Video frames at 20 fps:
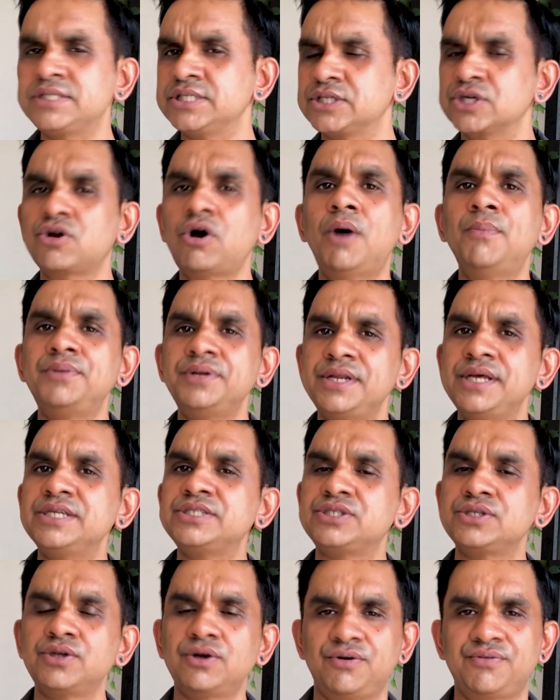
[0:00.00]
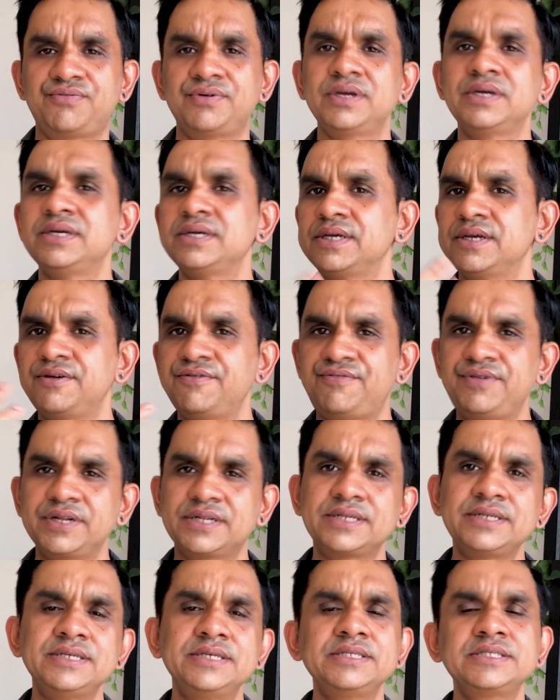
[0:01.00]
is a combination of
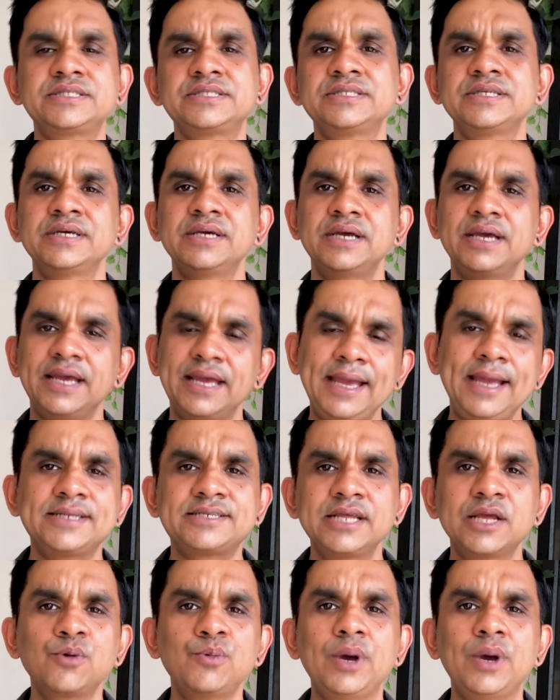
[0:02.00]
fitness, eating